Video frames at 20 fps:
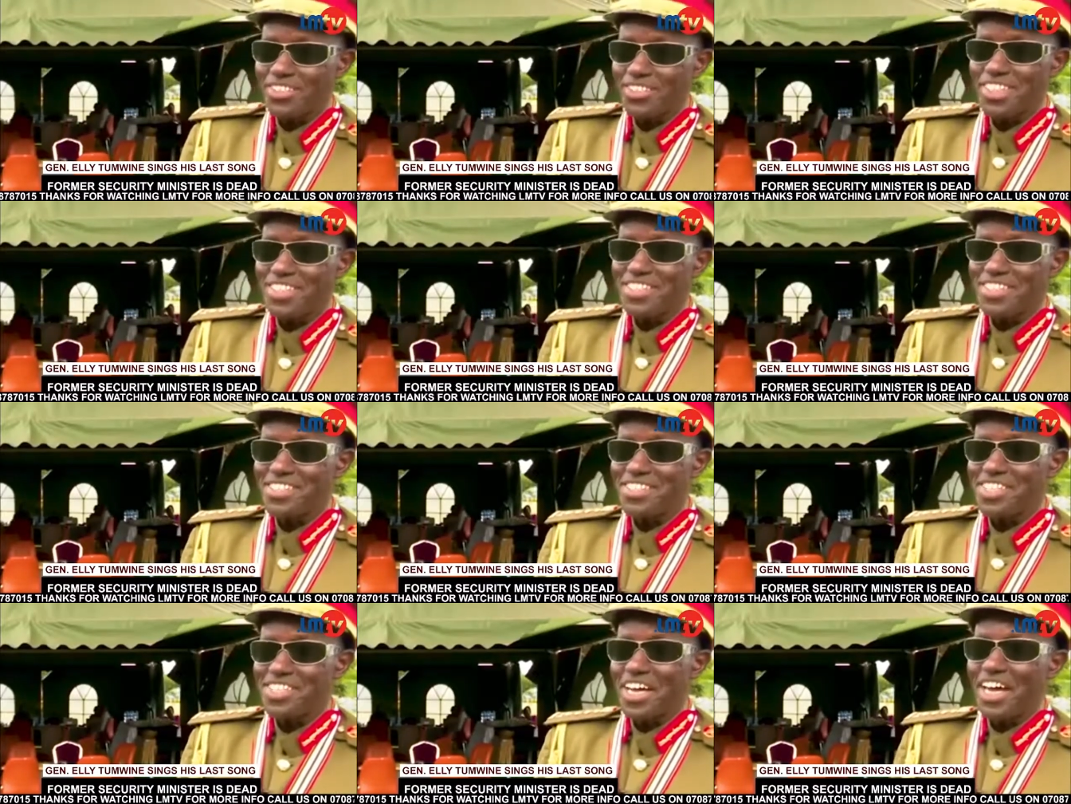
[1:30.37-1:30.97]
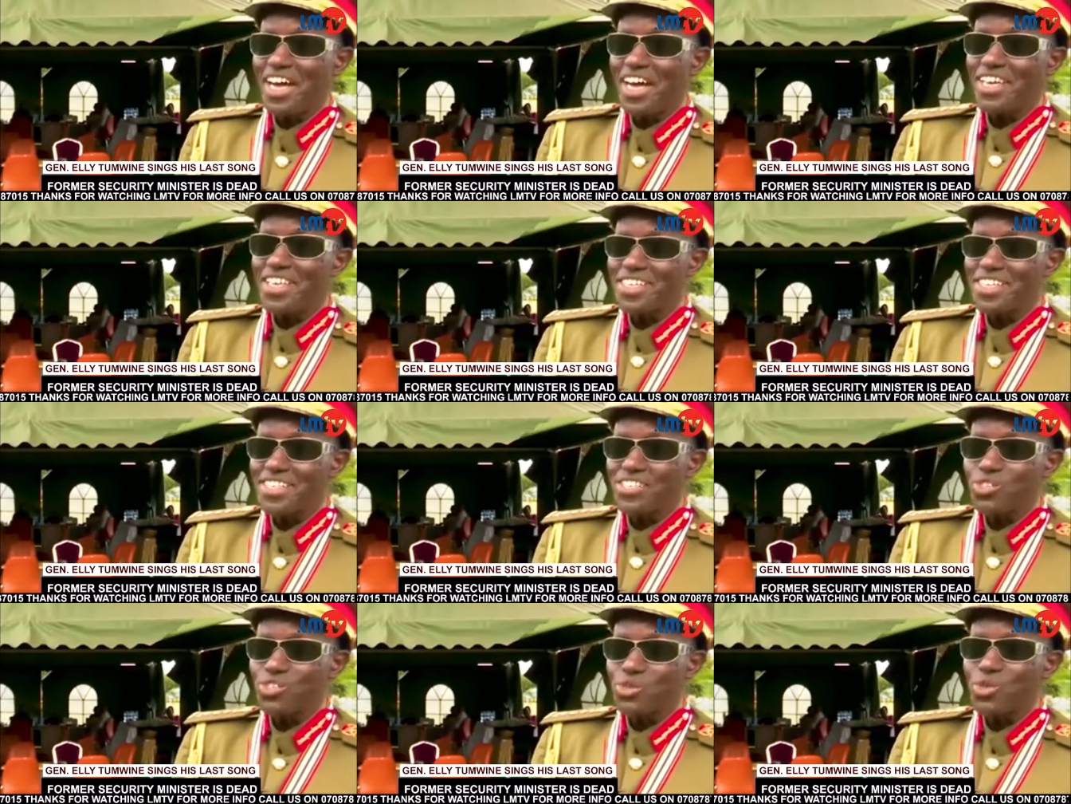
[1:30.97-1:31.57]
That is the
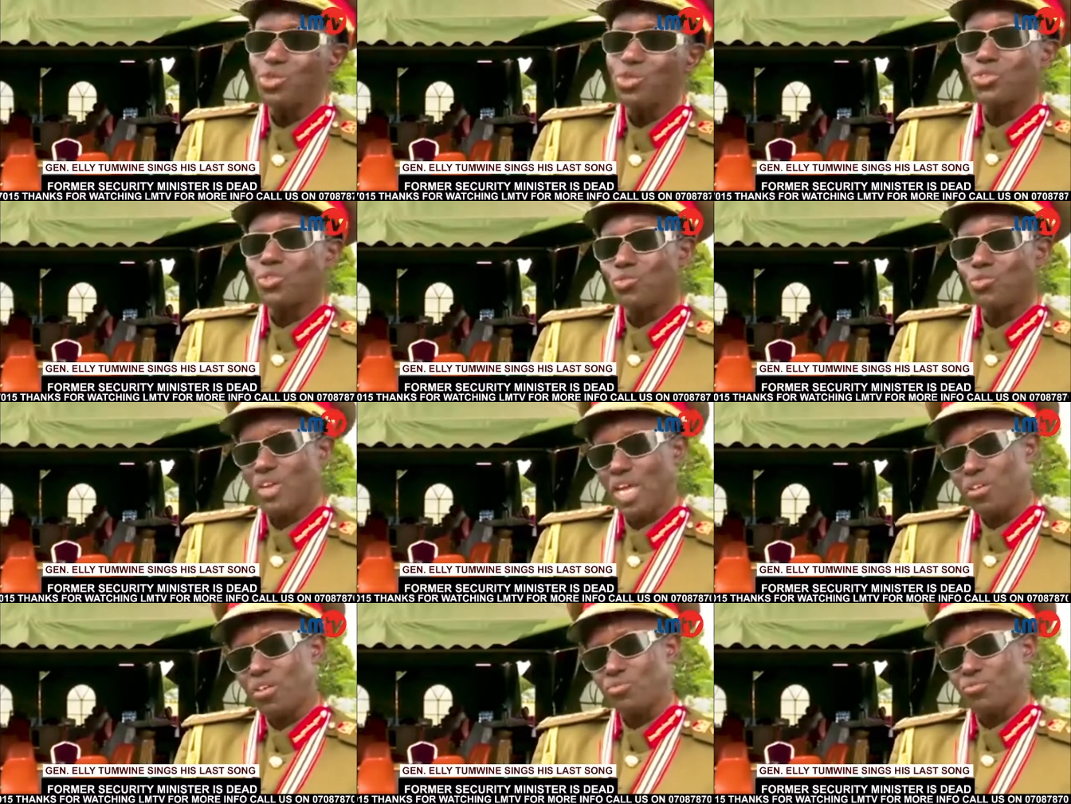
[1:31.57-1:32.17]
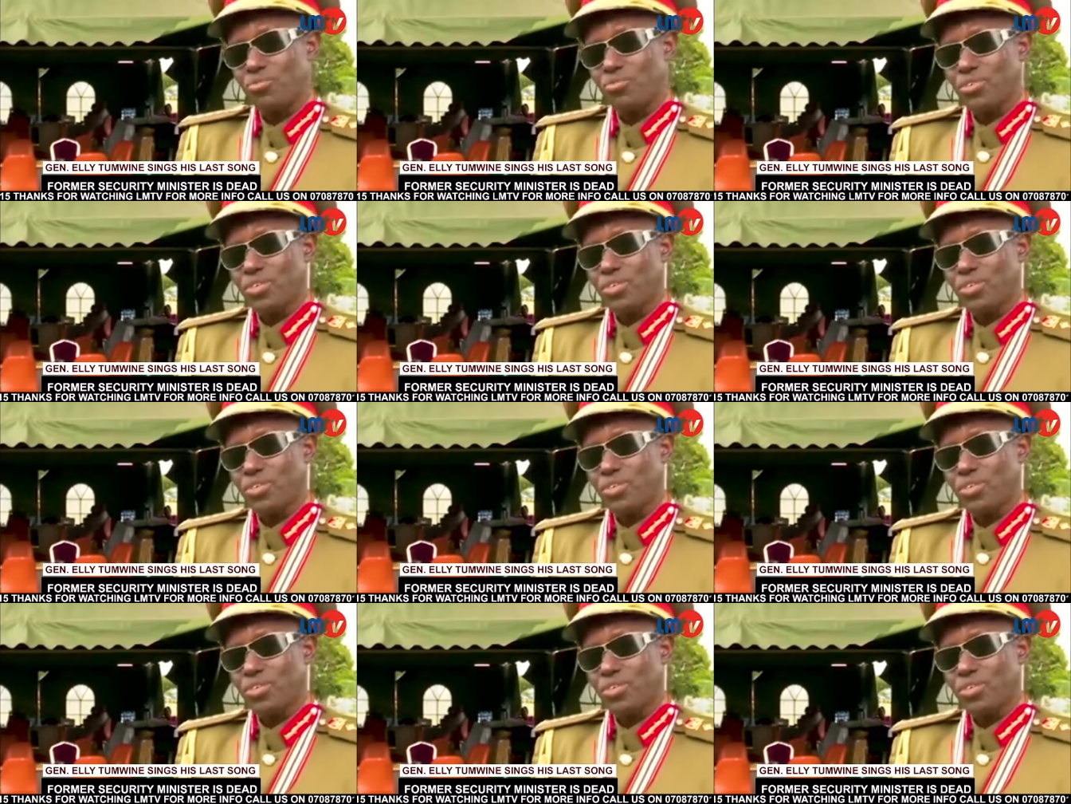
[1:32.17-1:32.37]
highest note of life.